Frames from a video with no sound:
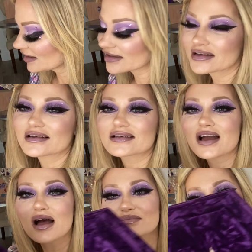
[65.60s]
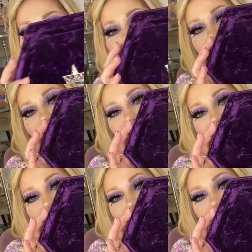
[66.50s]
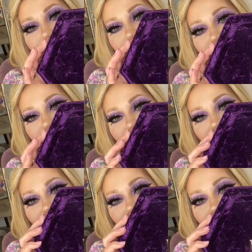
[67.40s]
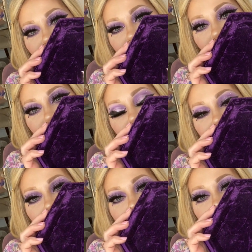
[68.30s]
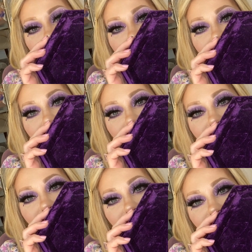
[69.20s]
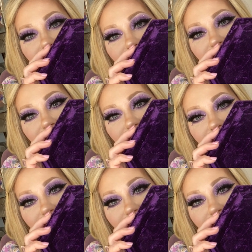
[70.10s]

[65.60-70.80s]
it comes in this beautiful right here.